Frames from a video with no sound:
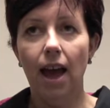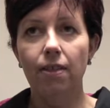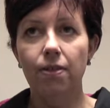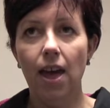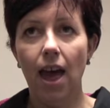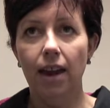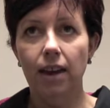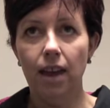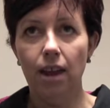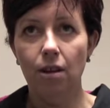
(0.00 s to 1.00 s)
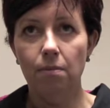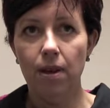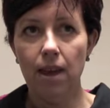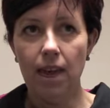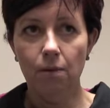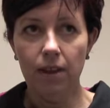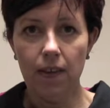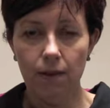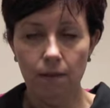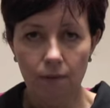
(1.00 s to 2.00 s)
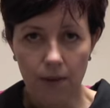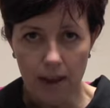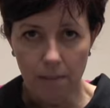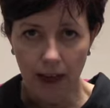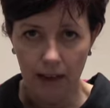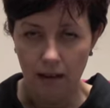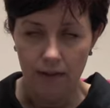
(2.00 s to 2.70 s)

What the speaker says: and then he will give him feedback